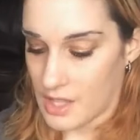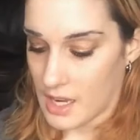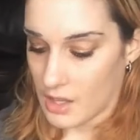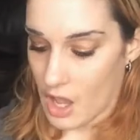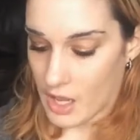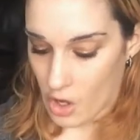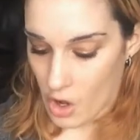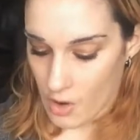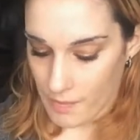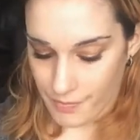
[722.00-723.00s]
thing that I
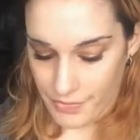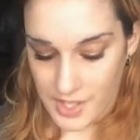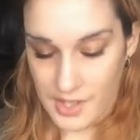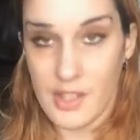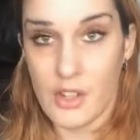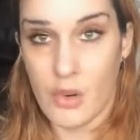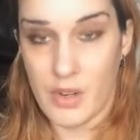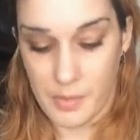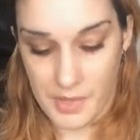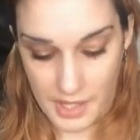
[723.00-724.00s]
got, this isn't a
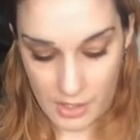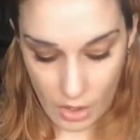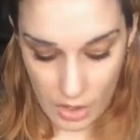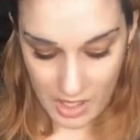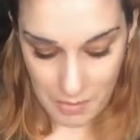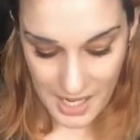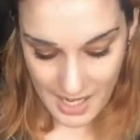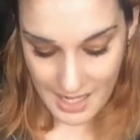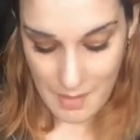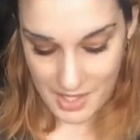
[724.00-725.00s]
Christmas exclusive, but it
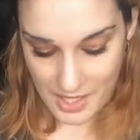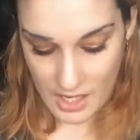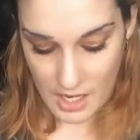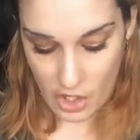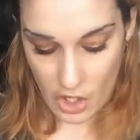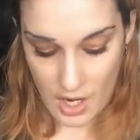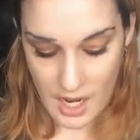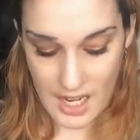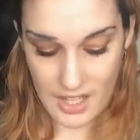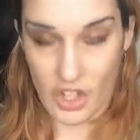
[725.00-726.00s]
is limited edition
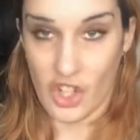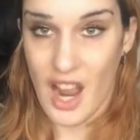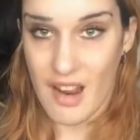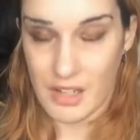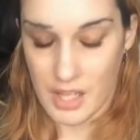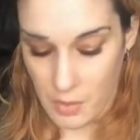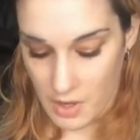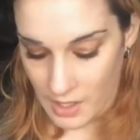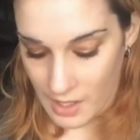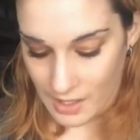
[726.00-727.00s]
and it's a charity
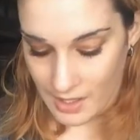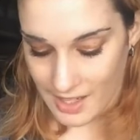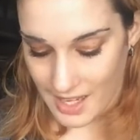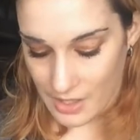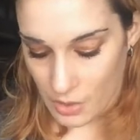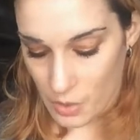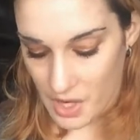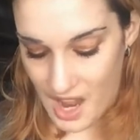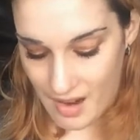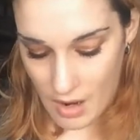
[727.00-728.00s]
one. And it's called
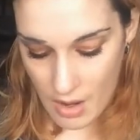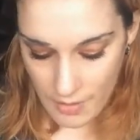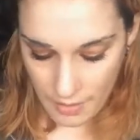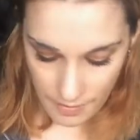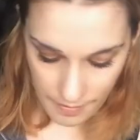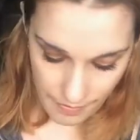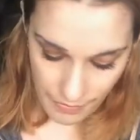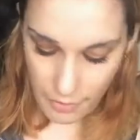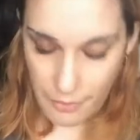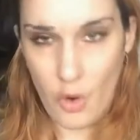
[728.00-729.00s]
Error
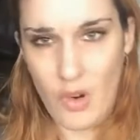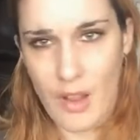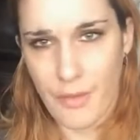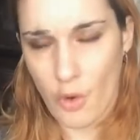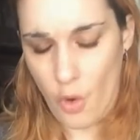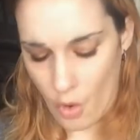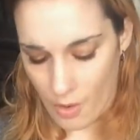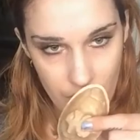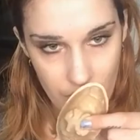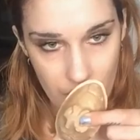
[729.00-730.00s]
404.
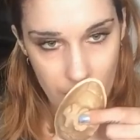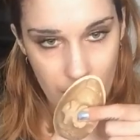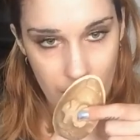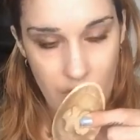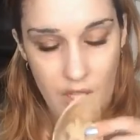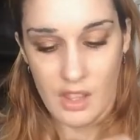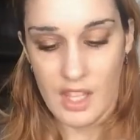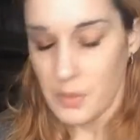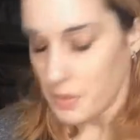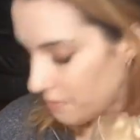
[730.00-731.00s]

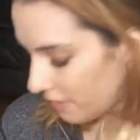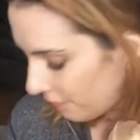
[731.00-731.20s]
This was my